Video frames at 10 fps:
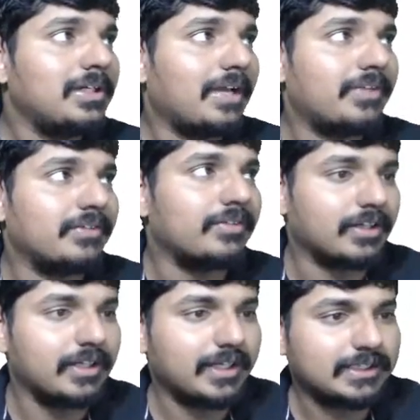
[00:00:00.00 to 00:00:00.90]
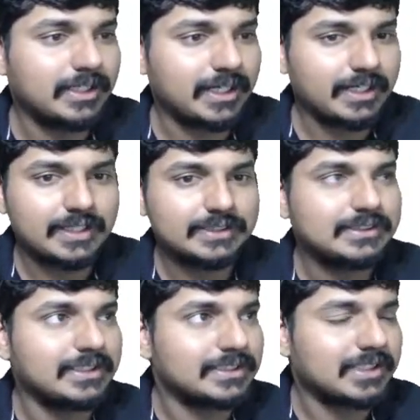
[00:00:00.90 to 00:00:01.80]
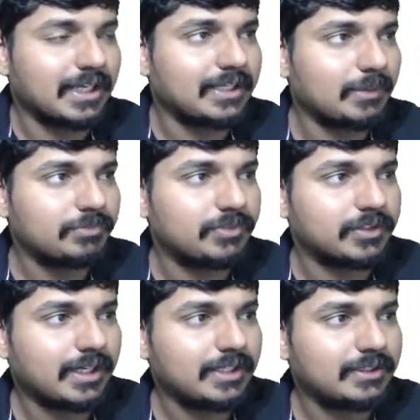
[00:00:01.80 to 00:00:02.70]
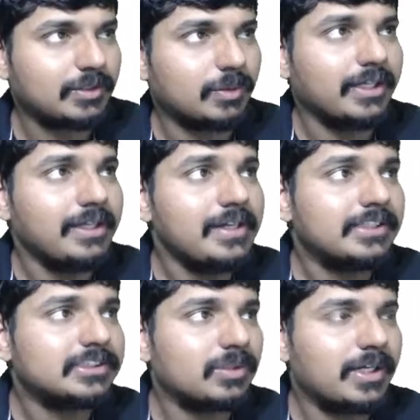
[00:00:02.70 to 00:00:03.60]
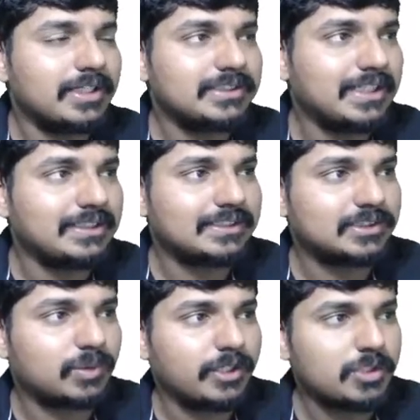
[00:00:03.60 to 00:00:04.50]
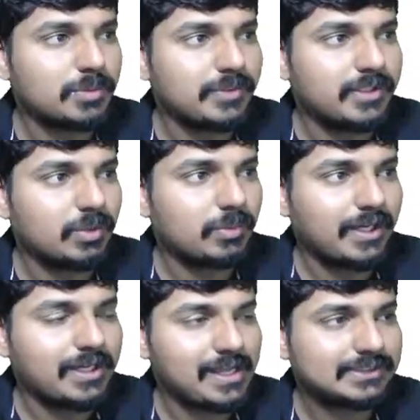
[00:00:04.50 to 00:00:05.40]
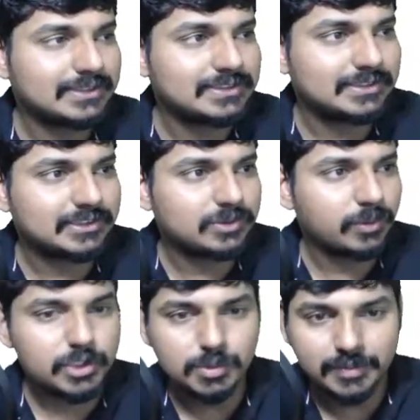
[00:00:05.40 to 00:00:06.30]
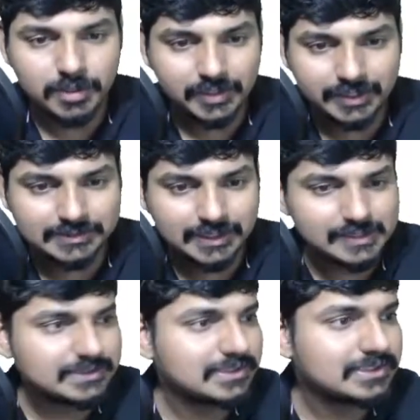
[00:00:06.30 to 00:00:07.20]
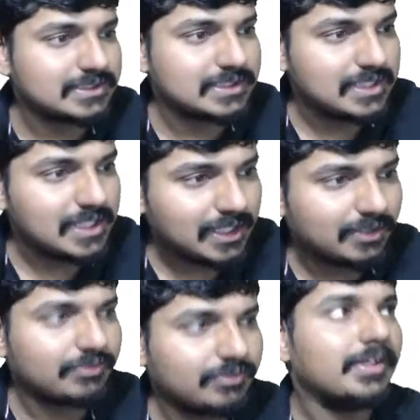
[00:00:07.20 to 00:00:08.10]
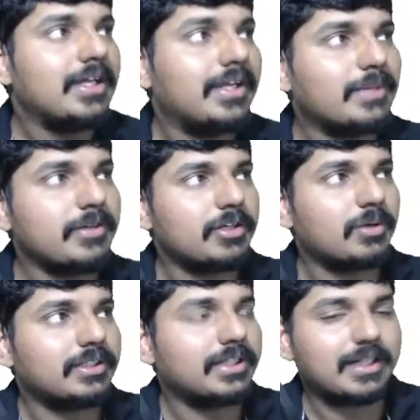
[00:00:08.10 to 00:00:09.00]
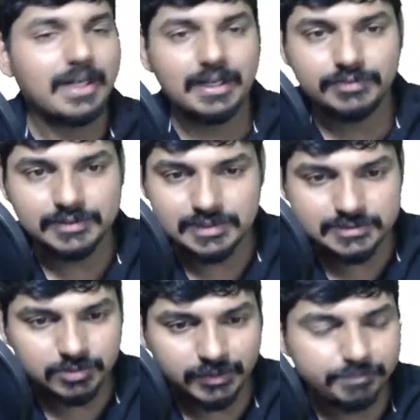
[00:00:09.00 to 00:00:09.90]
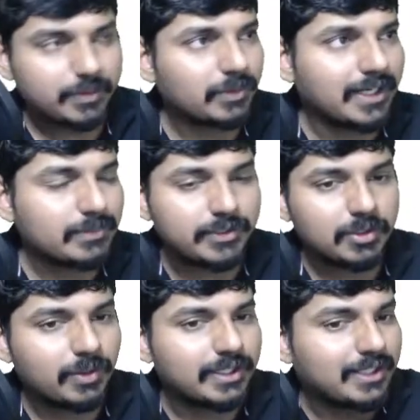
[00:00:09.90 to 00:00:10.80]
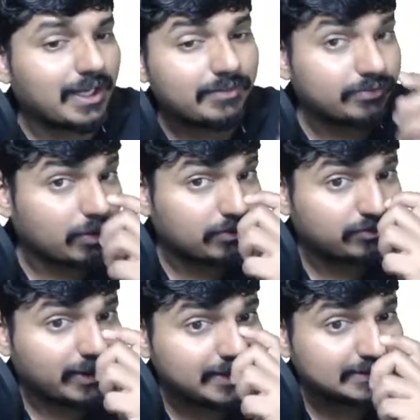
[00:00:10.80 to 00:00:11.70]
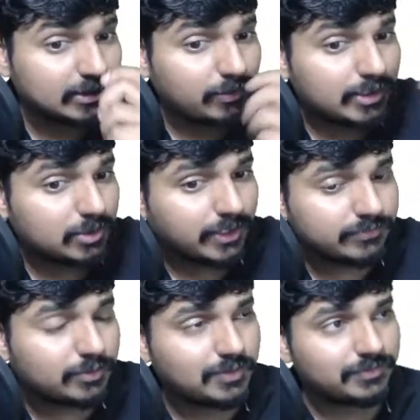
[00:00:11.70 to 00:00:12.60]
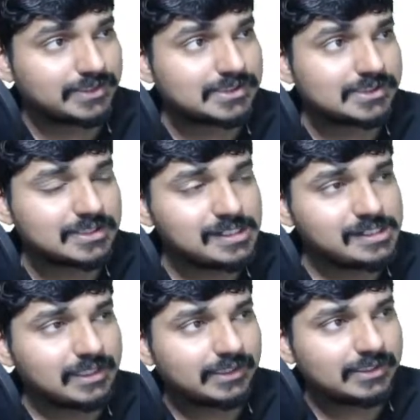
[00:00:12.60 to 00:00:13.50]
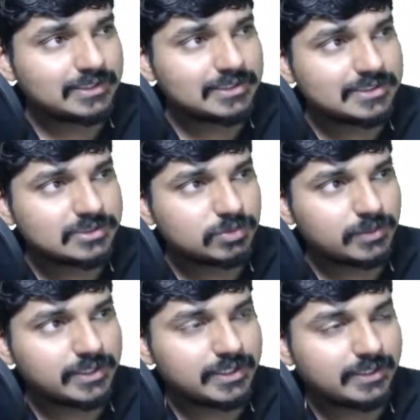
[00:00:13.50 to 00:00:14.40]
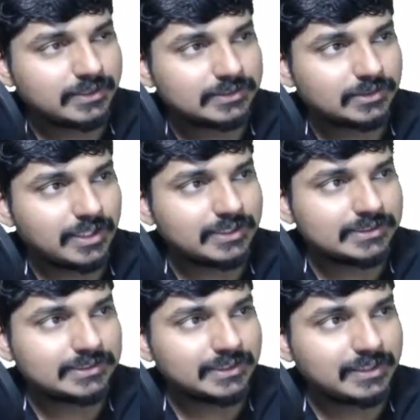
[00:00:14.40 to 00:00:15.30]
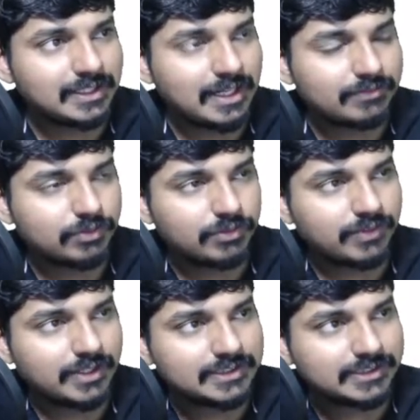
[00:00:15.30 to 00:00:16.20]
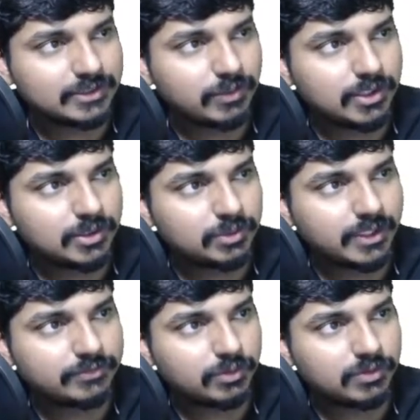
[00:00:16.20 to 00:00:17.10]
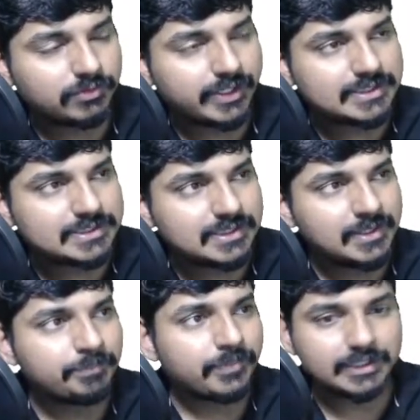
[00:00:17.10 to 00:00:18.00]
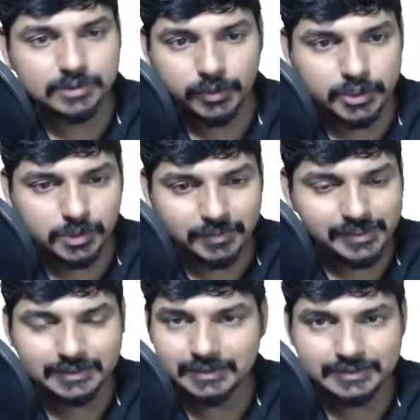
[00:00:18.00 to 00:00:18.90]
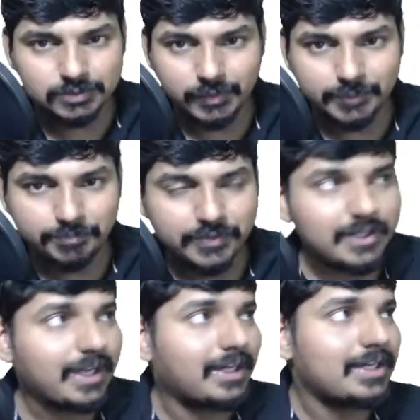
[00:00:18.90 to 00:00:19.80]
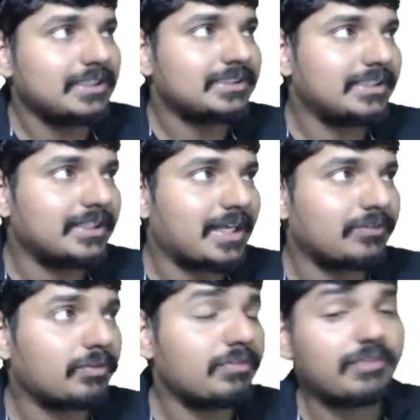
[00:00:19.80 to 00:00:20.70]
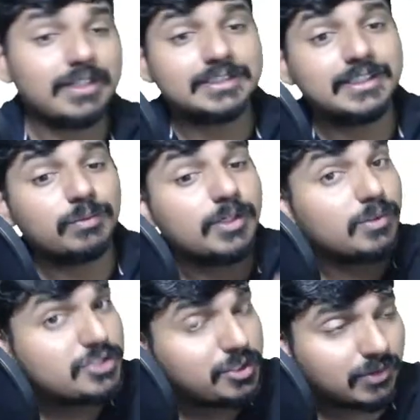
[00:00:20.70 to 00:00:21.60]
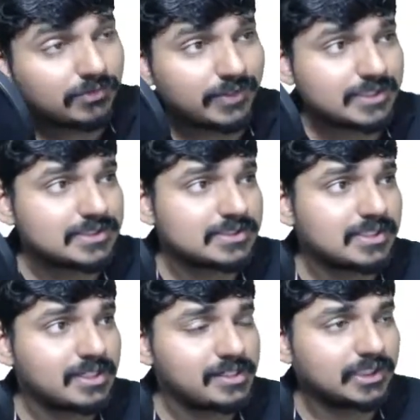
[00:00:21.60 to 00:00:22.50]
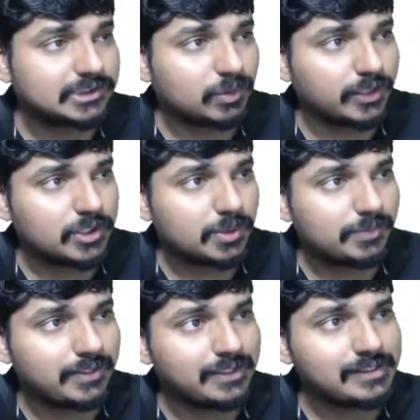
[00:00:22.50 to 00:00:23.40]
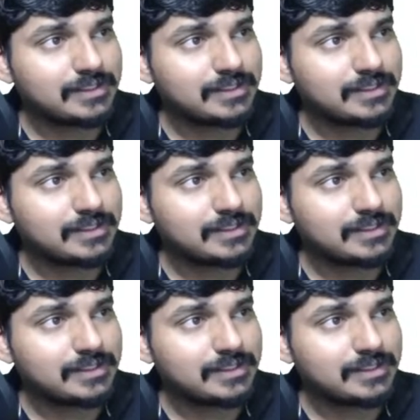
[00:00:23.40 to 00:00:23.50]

everyone, let us see this diagram for that. Okay, so let us say this is going to be your y-axis, this is going to be your x-axis. Now let me draw the graph in this way. Okay, let me draw a graph of y is equal to f of x in this way. So let us say the graph of y is equal to f of x is going to be in this way, and let us say the graph of y is equal to g of x is going to be